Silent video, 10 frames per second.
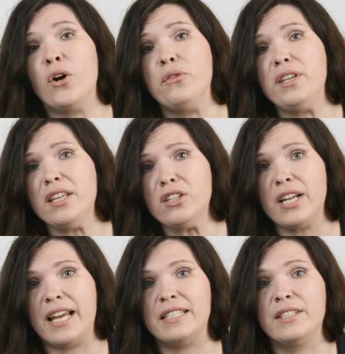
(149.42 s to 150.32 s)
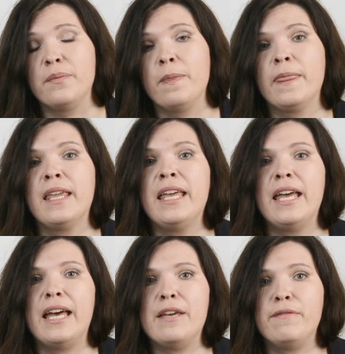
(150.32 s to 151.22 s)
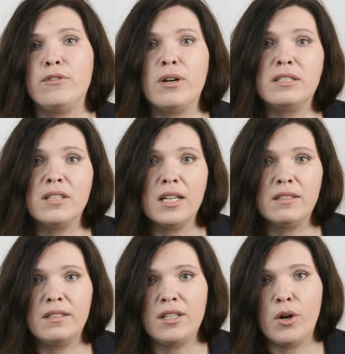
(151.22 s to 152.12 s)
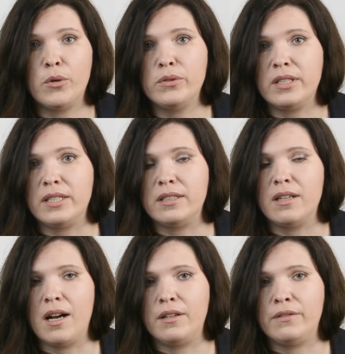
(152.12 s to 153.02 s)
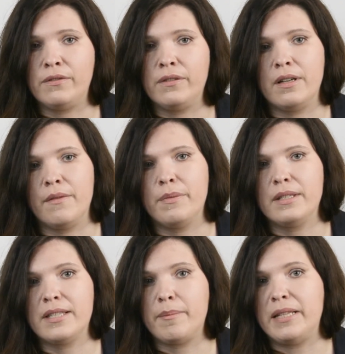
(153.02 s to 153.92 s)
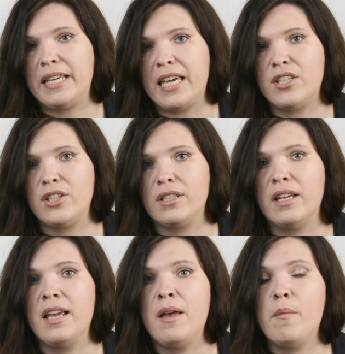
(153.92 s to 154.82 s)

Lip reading: On the other hand, if you are not the owner of this application,